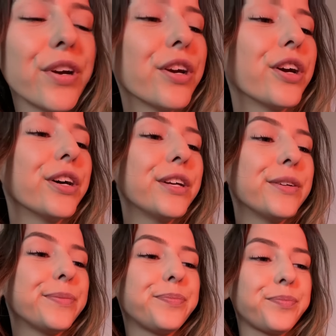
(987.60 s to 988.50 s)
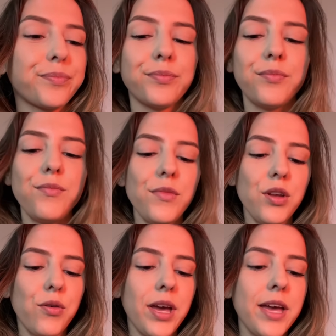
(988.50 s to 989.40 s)
Very good.
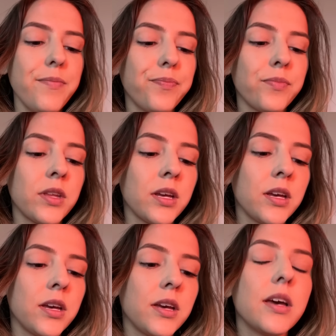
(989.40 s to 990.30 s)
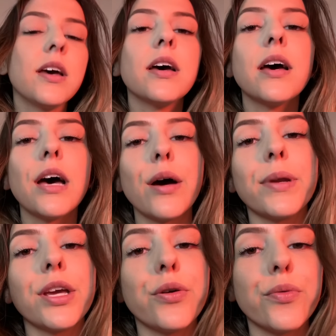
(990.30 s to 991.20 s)
Okay. How
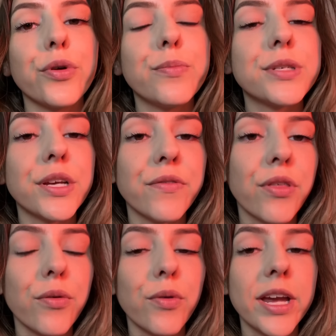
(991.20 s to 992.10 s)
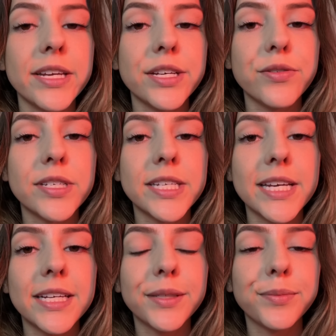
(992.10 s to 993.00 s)
many groups of three do you
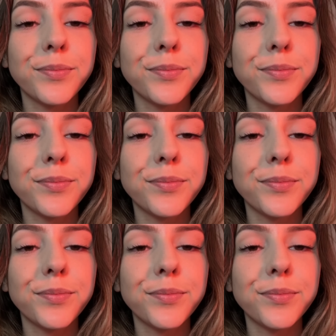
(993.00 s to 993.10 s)
see?